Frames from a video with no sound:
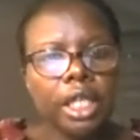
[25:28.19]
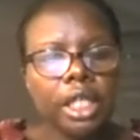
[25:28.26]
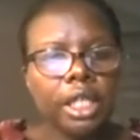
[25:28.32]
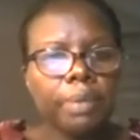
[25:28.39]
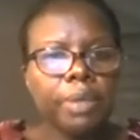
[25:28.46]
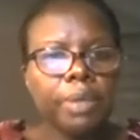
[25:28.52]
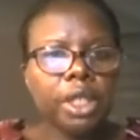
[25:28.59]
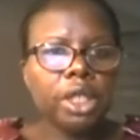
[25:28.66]
these
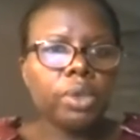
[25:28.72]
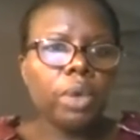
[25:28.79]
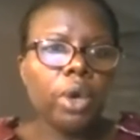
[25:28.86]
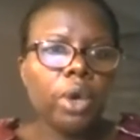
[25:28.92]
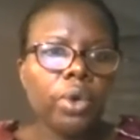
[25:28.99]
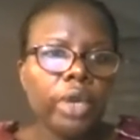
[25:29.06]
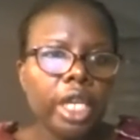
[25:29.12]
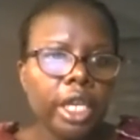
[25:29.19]
are patients who are
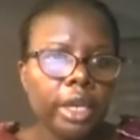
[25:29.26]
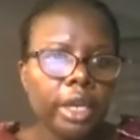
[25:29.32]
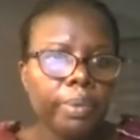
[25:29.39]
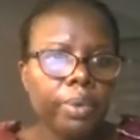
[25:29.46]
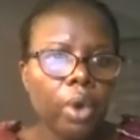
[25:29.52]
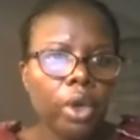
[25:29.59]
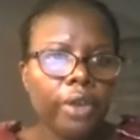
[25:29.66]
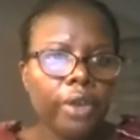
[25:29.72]
already
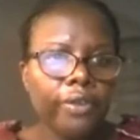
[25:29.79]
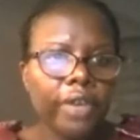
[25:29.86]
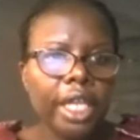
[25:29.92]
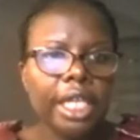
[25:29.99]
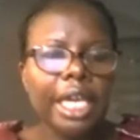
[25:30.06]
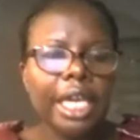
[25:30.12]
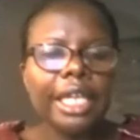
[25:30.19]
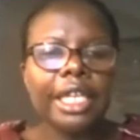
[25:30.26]
on a
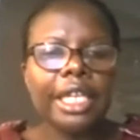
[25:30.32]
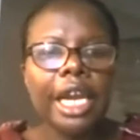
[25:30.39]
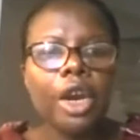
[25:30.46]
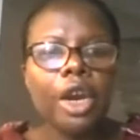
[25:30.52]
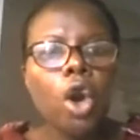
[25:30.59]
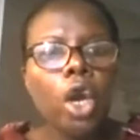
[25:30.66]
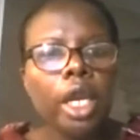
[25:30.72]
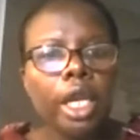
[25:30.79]
vent and they
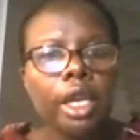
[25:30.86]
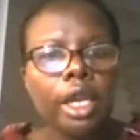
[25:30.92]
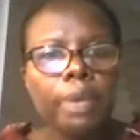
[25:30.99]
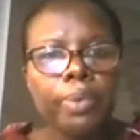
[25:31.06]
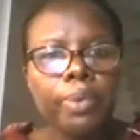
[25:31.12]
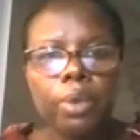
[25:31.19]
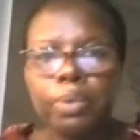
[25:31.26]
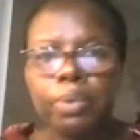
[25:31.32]
are in a
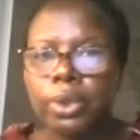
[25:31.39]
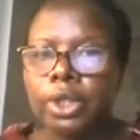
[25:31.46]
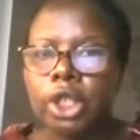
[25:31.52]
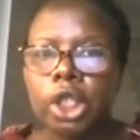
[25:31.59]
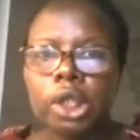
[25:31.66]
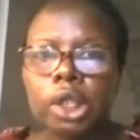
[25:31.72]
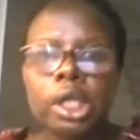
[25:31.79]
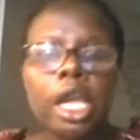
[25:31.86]
prone
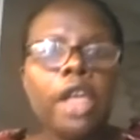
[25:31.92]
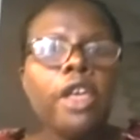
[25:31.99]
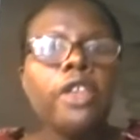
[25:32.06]
position.